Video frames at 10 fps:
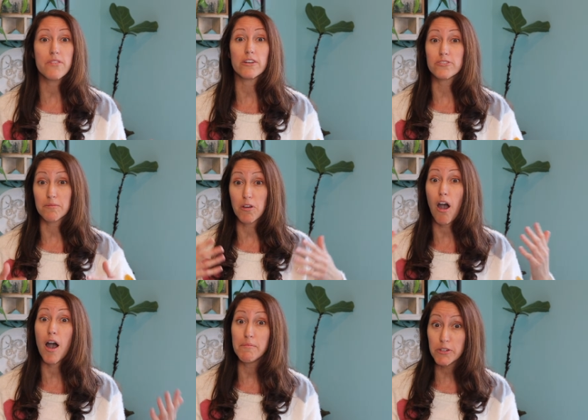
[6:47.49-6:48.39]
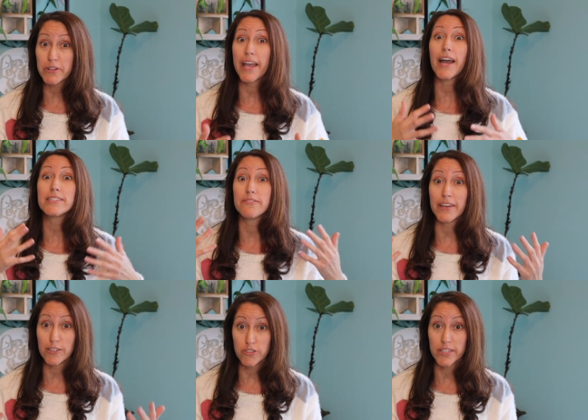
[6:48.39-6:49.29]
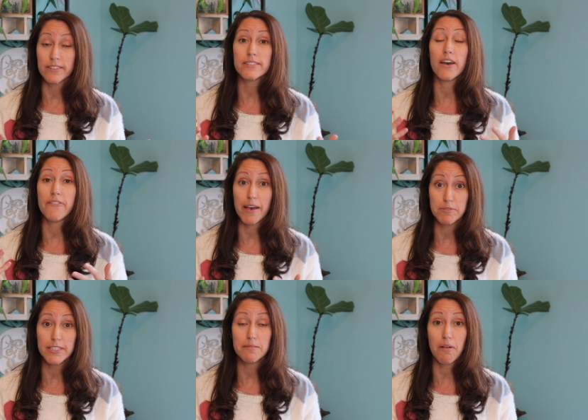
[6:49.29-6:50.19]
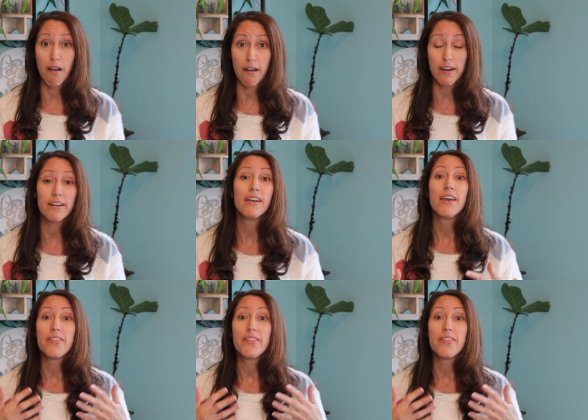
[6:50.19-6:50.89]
there are some common reactivations of Epstein-Barr